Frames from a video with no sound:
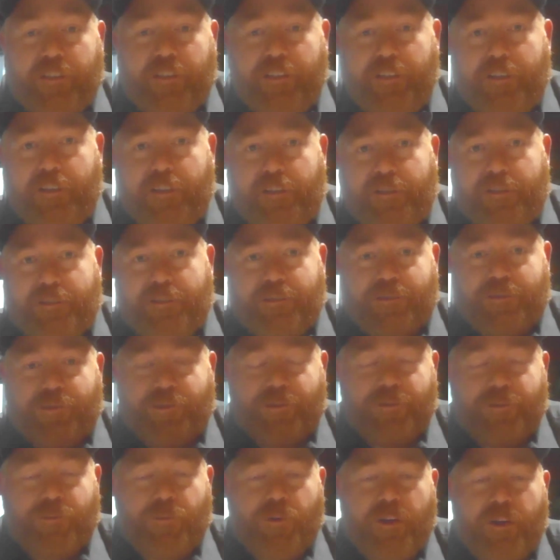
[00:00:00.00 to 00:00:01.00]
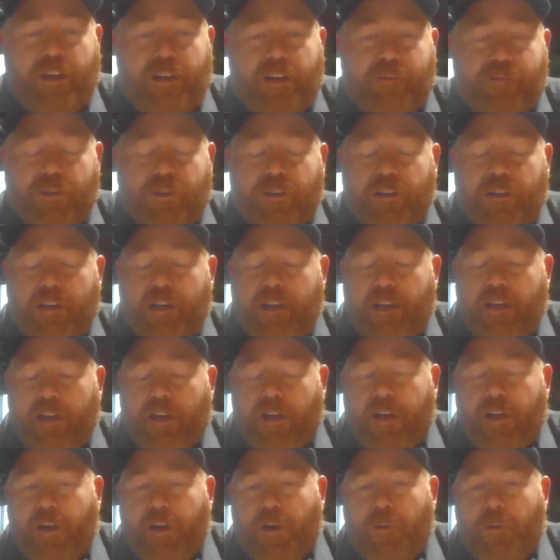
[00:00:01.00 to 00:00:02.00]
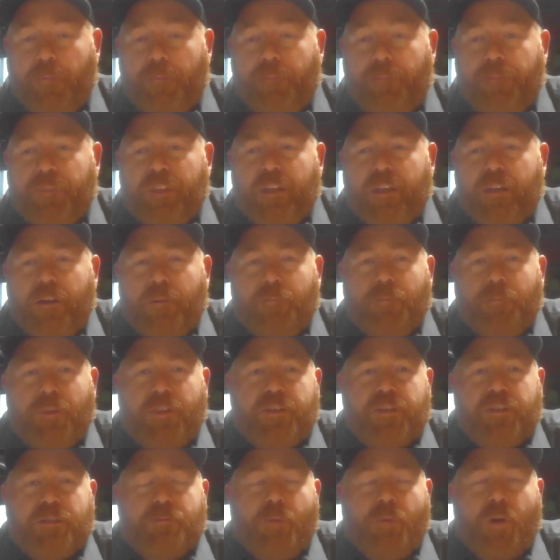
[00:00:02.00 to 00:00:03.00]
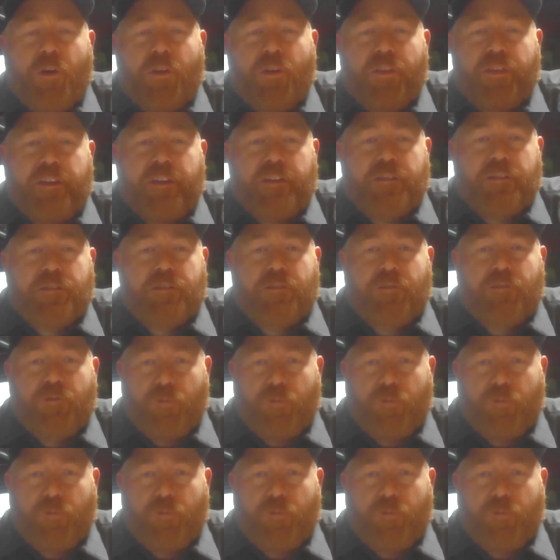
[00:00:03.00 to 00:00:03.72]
of incandescents or whatever? But the small things